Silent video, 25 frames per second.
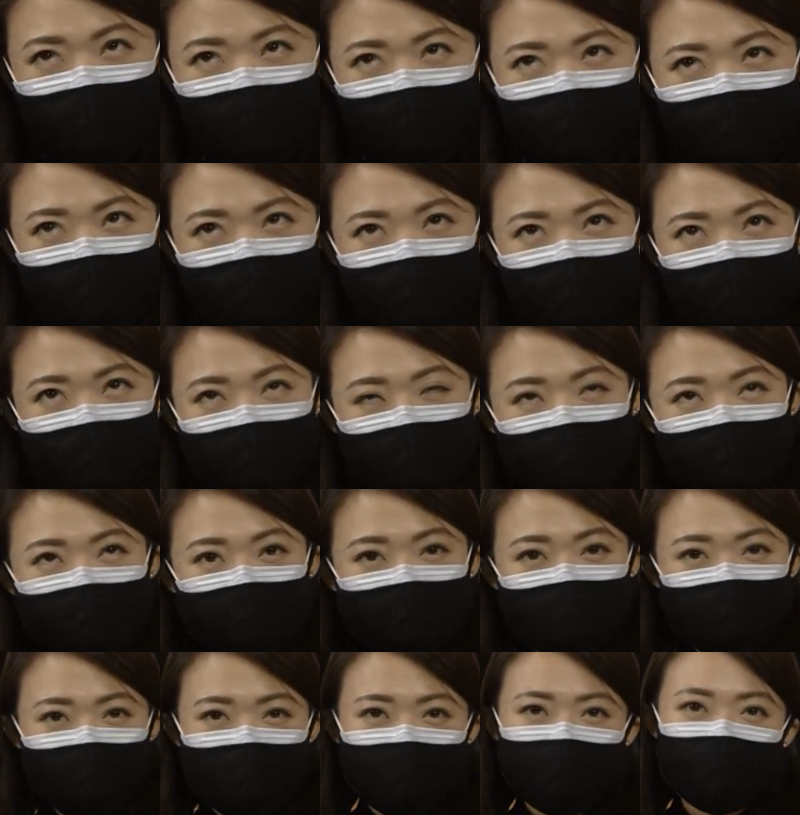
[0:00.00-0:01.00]
it's quite
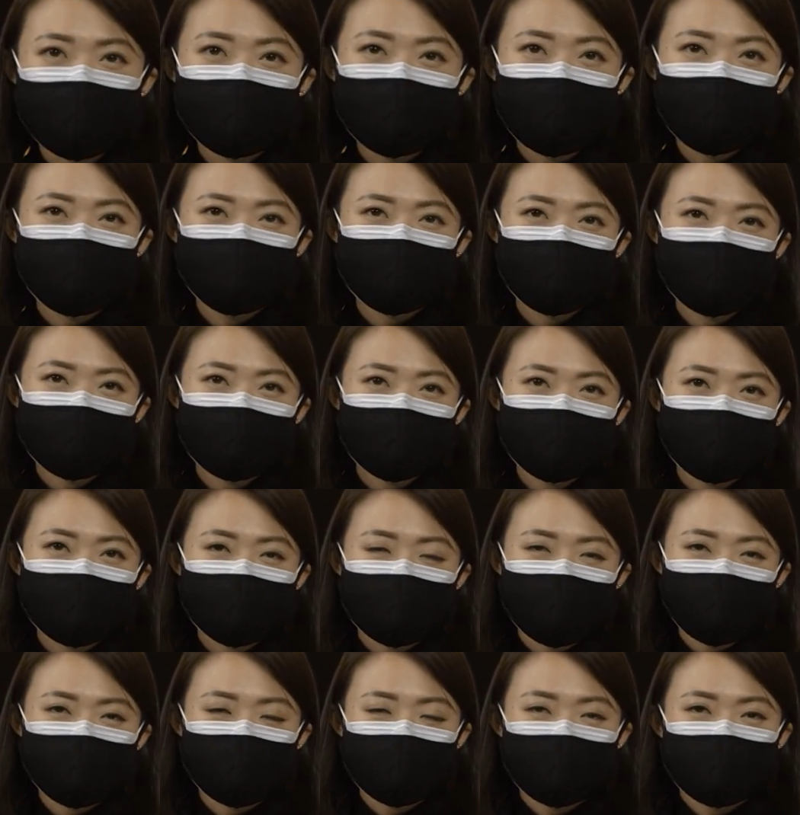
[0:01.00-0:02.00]
similar
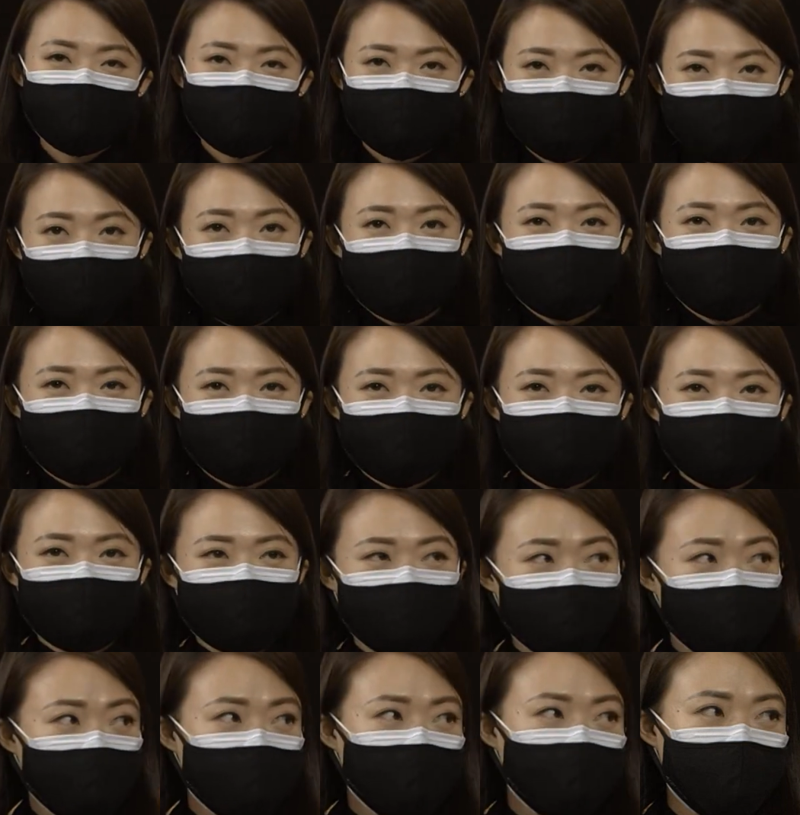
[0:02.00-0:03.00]
after you've done
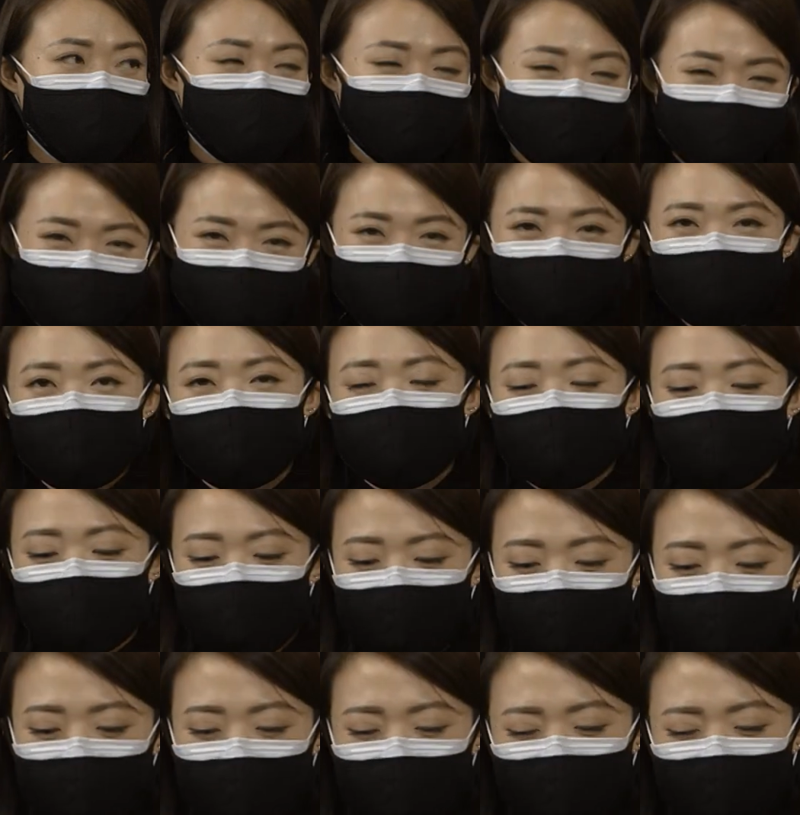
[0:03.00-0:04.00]
a lot. Mm-hmm. So you